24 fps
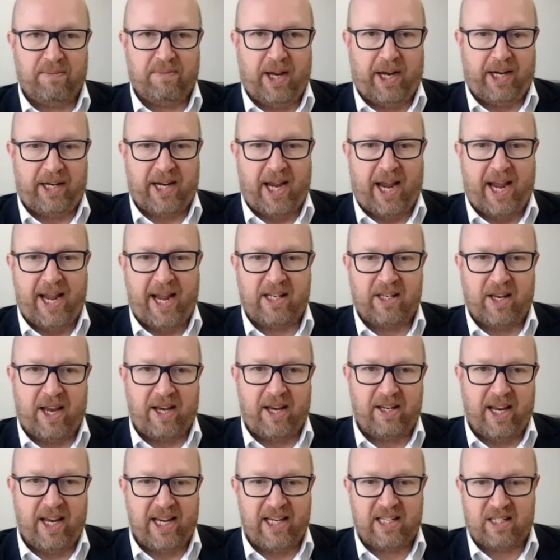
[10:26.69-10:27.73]
Okay, it, it
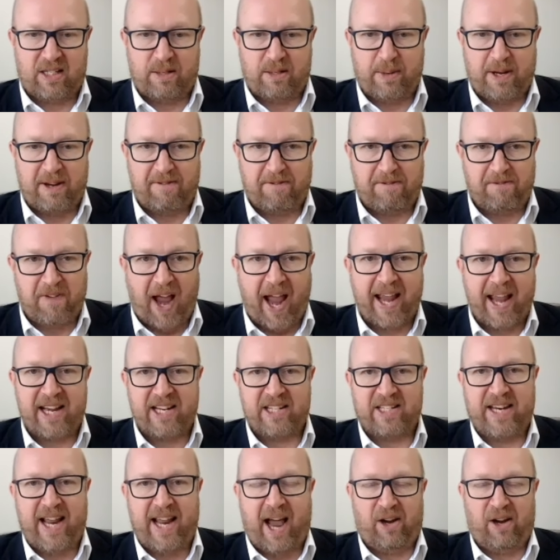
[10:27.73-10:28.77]
needs to be
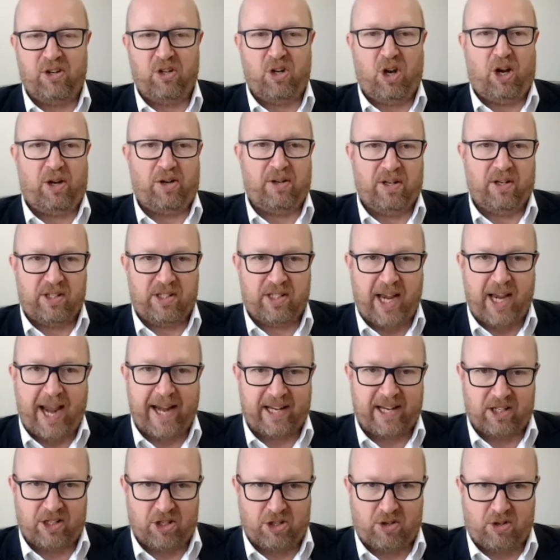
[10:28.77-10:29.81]
phased out, not
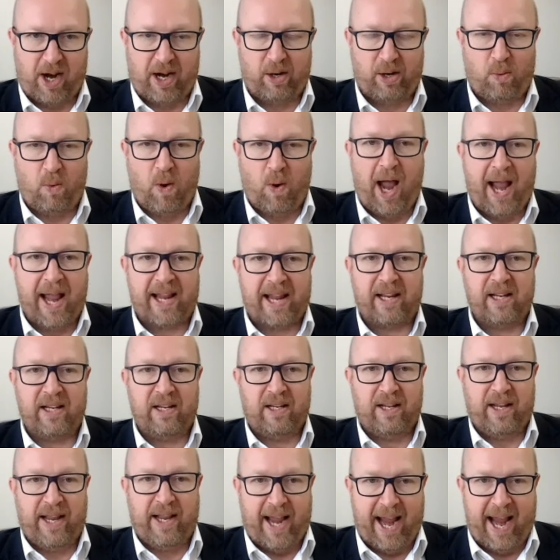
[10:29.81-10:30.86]
taken straight away
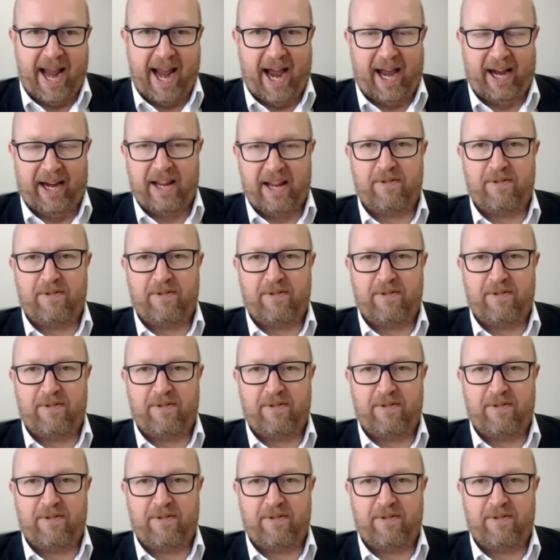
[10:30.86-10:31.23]
out.